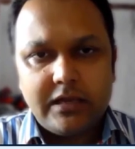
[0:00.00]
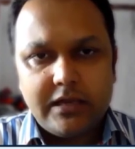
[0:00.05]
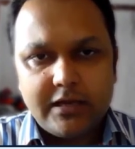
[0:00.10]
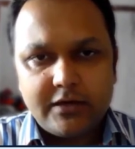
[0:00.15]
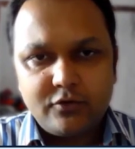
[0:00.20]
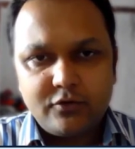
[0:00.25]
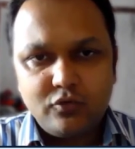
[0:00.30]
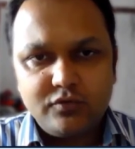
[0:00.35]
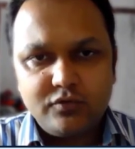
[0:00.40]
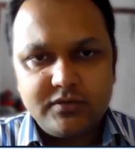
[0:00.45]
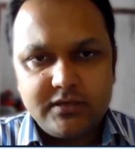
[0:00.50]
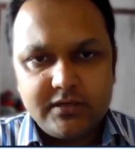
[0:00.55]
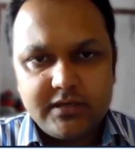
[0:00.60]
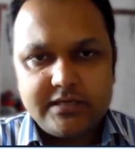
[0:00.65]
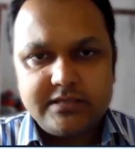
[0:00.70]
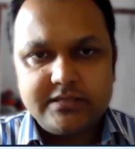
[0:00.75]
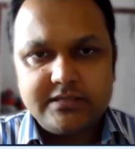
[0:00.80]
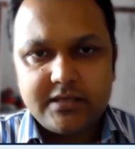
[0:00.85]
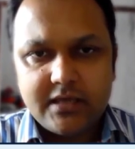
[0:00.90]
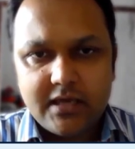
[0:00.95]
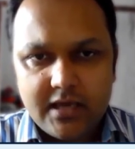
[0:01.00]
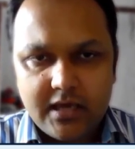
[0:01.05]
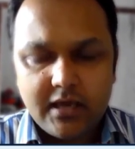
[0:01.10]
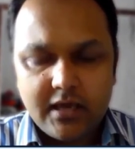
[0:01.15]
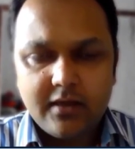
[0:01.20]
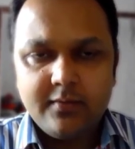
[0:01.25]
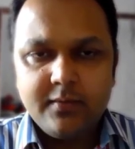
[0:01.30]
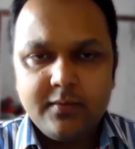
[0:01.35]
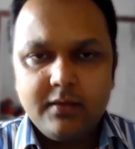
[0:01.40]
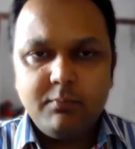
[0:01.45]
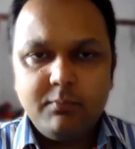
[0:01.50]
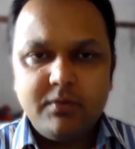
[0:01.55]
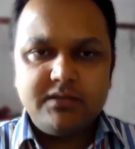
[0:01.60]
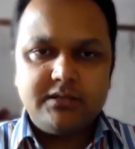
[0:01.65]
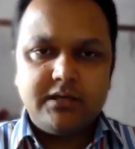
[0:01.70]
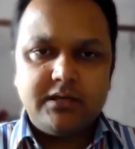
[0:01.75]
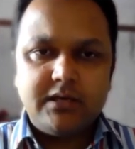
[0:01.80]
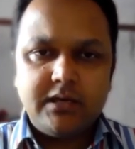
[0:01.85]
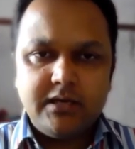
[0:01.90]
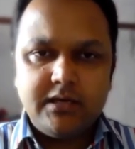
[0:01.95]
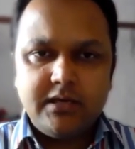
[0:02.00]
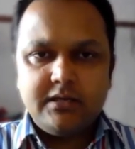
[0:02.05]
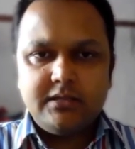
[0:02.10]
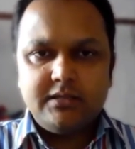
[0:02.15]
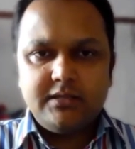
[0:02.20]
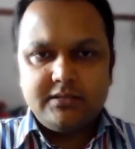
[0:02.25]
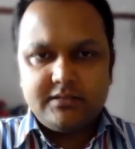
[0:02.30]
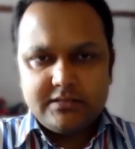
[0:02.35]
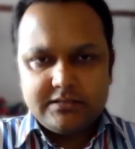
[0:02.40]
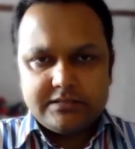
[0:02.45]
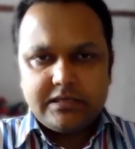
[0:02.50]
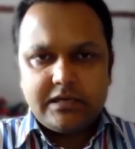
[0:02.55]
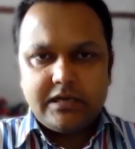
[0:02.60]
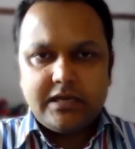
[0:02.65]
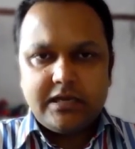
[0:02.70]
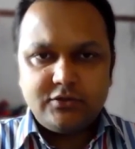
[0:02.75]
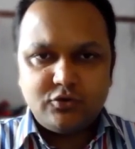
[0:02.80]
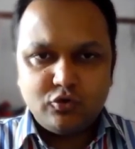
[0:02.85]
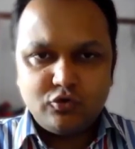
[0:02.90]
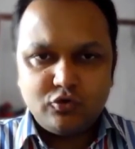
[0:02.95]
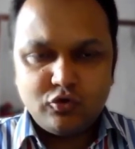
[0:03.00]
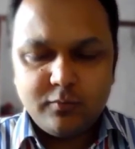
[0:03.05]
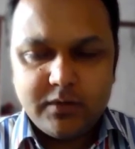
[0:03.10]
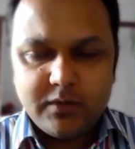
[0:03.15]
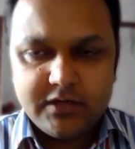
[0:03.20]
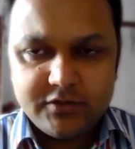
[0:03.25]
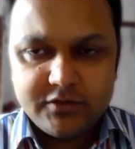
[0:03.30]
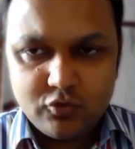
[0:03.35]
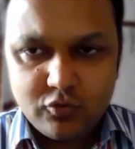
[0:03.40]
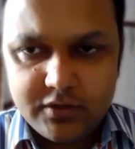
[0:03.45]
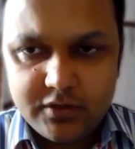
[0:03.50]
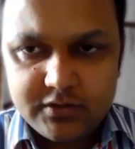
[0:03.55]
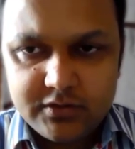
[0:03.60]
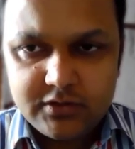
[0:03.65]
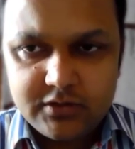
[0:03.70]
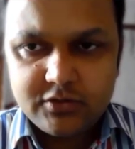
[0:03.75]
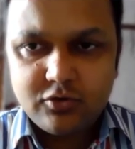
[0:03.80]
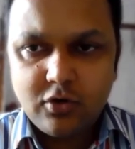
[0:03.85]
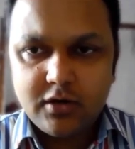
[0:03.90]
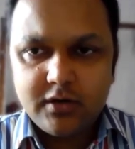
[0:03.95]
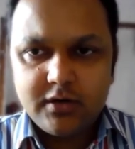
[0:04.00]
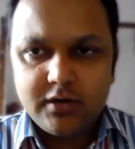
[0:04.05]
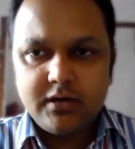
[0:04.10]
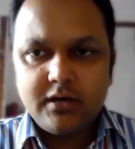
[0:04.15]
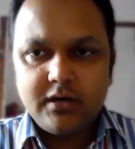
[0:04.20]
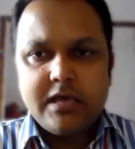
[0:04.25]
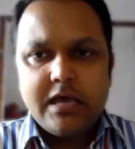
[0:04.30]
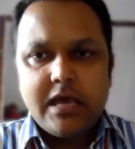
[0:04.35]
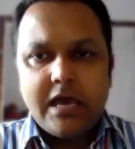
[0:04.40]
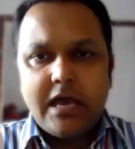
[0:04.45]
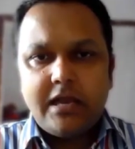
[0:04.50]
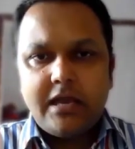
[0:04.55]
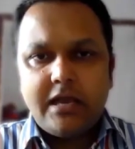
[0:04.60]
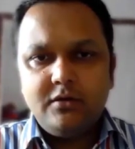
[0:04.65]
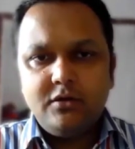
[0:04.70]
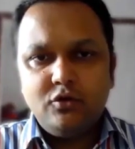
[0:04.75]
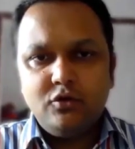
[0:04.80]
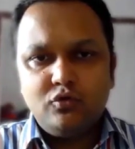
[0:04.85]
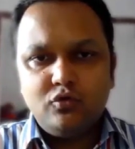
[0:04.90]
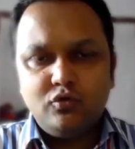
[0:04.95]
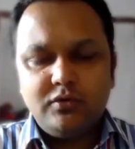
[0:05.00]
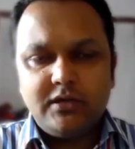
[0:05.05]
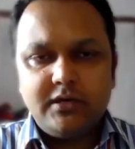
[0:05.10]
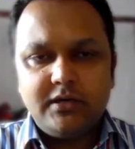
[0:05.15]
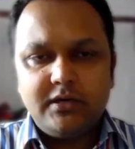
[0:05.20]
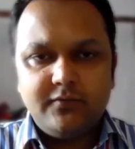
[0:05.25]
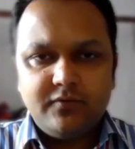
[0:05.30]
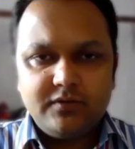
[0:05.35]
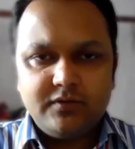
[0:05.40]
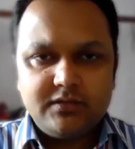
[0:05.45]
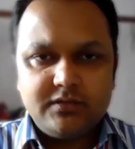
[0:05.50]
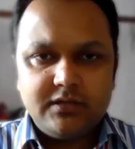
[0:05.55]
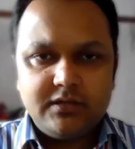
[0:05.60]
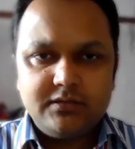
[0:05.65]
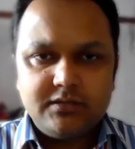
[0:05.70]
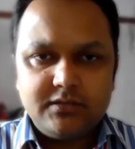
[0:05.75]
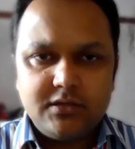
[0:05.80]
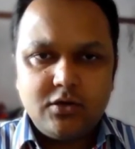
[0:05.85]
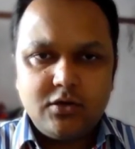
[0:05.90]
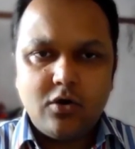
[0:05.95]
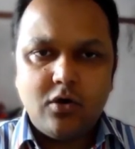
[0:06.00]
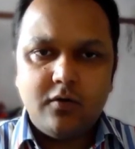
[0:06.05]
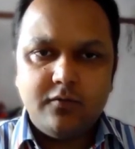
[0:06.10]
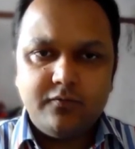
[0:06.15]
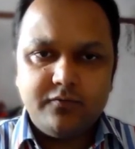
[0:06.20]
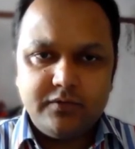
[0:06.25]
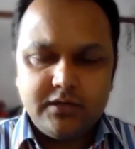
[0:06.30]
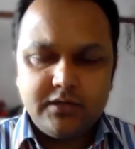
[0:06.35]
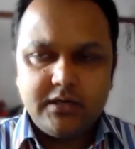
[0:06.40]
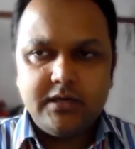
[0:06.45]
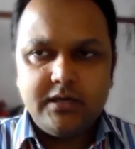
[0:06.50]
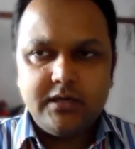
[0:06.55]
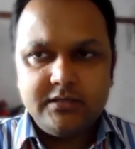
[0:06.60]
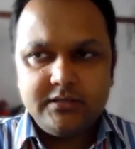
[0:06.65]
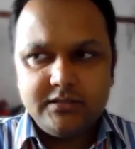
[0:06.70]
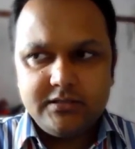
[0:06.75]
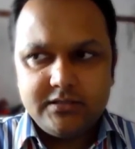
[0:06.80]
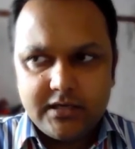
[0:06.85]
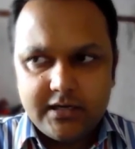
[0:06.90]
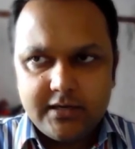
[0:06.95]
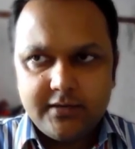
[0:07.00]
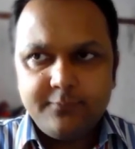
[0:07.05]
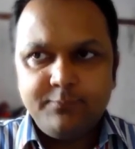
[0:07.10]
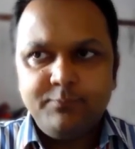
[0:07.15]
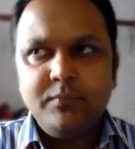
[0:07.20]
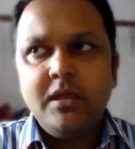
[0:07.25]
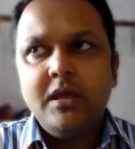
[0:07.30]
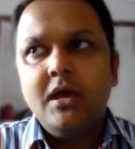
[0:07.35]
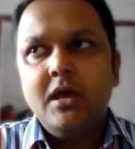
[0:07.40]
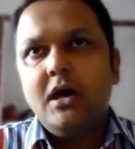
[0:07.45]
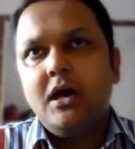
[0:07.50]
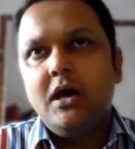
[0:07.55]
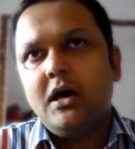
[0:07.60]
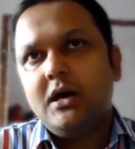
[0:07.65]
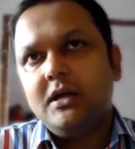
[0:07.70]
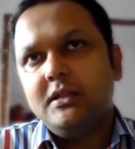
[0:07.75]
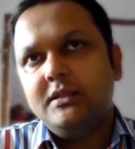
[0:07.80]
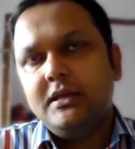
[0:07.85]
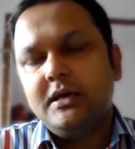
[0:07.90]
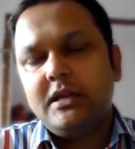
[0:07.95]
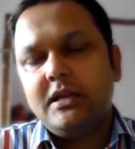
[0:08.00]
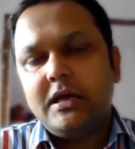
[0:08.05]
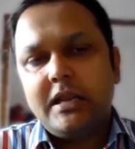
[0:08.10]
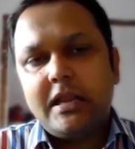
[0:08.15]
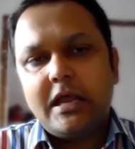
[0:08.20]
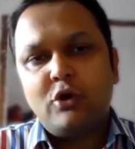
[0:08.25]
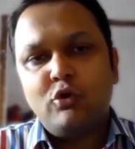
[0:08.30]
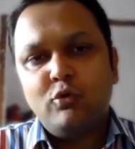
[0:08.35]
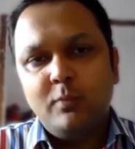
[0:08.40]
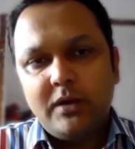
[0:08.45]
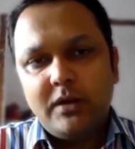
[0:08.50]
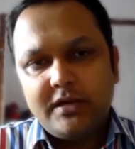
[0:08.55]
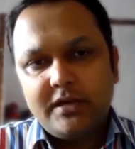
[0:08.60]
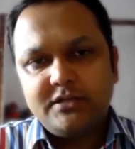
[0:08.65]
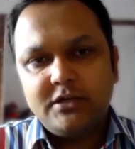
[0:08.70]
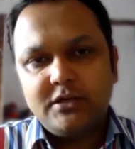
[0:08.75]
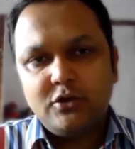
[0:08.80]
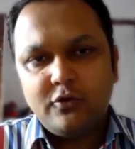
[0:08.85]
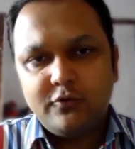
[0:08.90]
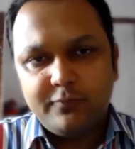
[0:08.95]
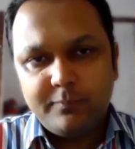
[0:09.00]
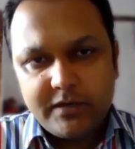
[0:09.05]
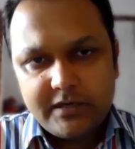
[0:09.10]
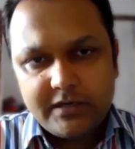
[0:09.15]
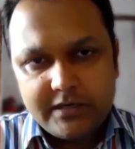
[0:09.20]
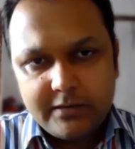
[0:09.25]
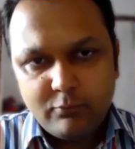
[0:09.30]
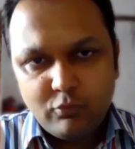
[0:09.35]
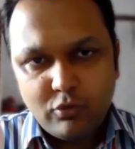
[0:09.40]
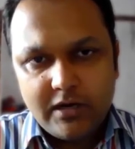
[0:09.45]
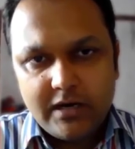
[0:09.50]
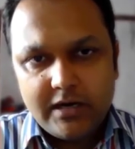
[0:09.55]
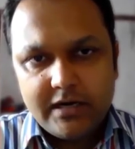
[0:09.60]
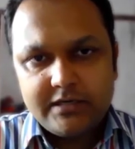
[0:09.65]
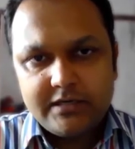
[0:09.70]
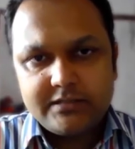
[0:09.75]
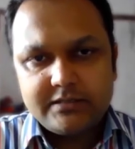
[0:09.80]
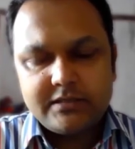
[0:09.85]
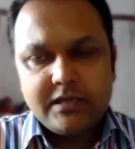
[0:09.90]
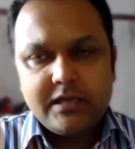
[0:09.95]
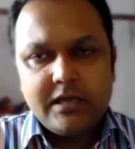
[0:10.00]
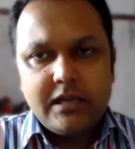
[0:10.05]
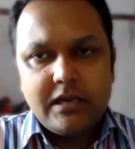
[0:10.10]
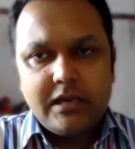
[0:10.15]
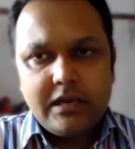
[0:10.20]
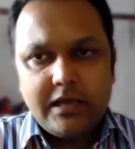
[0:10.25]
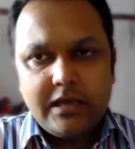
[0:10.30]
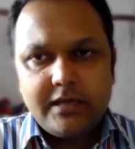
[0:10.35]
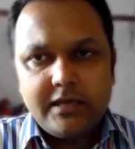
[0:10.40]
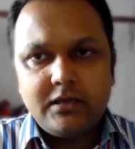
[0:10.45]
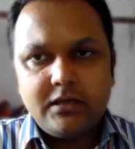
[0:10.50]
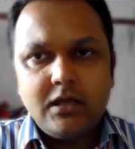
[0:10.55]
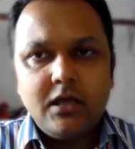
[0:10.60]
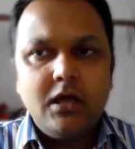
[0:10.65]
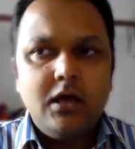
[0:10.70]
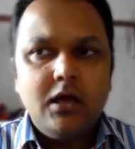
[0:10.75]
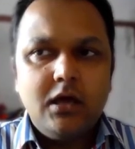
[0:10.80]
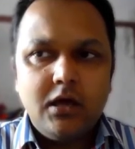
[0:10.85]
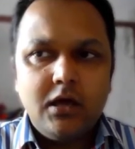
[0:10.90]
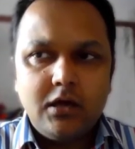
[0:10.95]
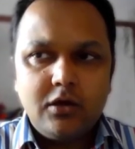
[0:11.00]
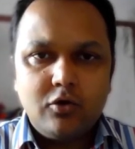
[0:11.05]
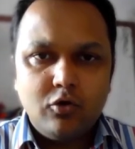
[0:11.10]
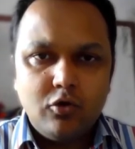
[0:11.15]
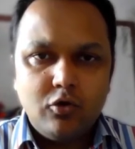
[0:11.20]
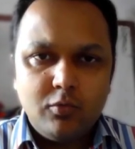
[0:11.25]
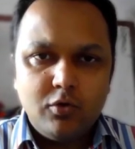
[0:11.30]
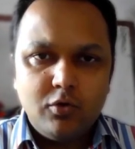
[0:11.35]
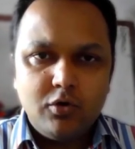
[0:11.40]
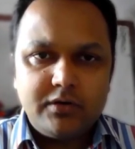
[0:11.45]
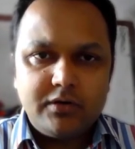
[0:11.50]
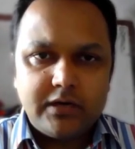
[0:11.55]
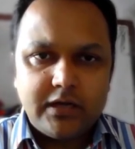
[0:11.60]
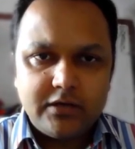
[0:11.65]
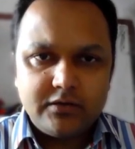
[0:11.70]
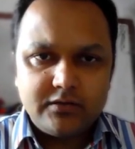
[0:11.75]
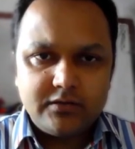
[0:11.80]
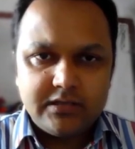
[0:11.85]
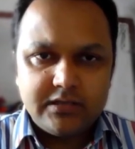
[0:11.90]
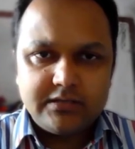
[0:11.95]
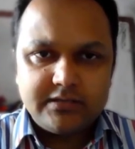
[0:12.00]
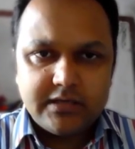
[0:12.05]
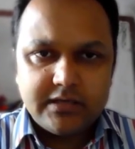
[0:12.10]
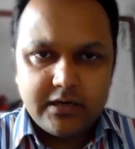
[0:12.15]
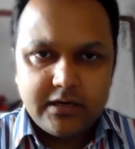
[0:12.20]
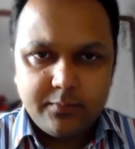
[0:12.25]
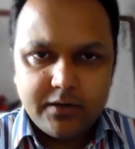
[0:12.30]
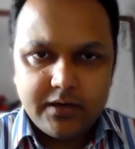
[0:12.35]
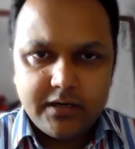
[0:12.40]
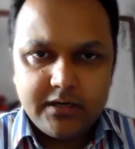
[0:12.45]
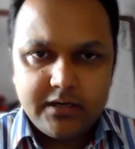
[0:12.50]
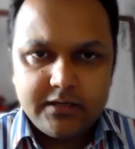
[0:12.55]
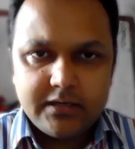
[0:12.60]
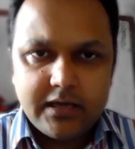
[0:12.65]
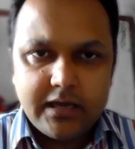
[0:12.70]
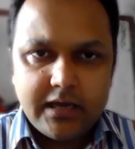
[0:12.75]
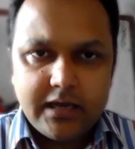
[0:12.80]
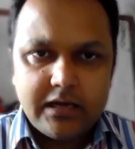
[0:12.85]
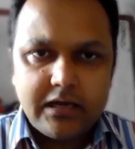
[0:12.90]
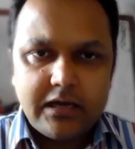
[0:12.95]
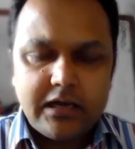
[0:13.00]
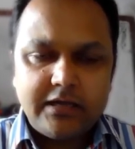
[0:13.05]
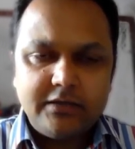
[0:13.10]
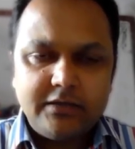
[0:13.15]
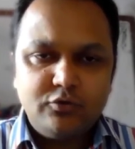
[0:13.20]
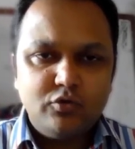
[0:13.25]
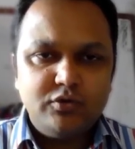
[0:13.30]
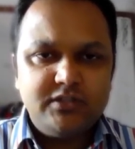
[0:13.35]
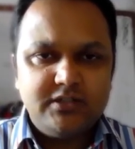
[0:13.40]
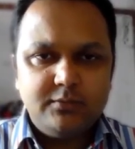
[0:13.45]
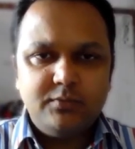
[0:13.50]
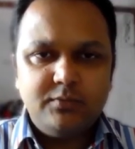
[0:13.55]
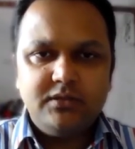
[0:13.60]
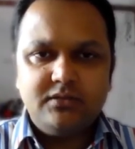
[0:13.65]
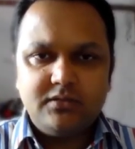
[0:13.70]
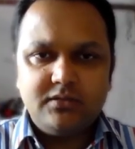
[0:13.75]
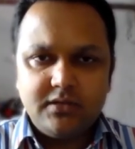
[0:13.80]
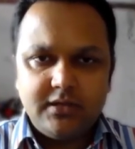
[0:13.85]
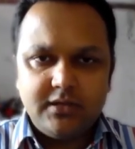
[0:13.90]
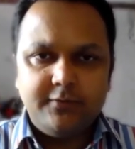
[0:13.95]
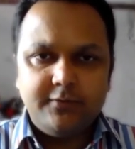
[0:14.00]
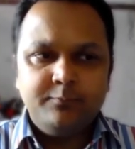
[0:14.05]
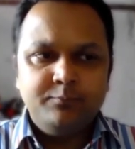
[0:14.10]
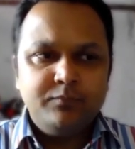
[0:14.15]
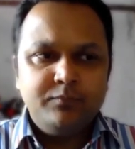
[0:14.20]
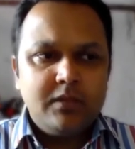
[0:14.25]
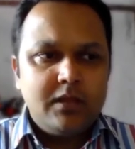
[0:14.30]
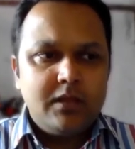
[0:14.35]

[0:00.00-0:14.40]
galactosidase A. Basically, this is a lysosomal storage disorder, and due to the deficiency of the enzyme, there are accumulation of metabolites like globotriaosylceramide and lyso-Gb3.